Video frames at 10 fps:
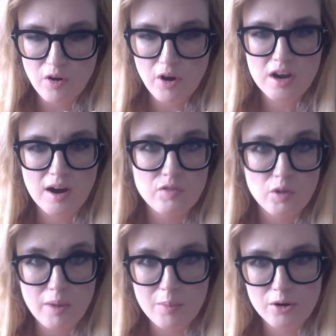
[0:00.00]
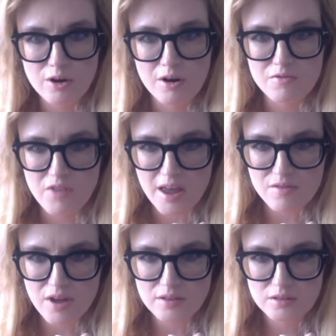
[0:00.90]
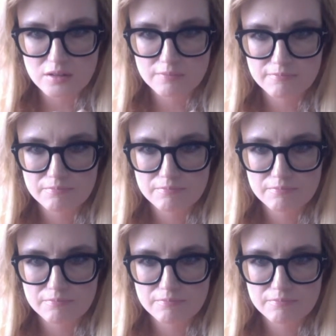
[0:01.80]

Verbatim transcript: very careful about putting her in fan events.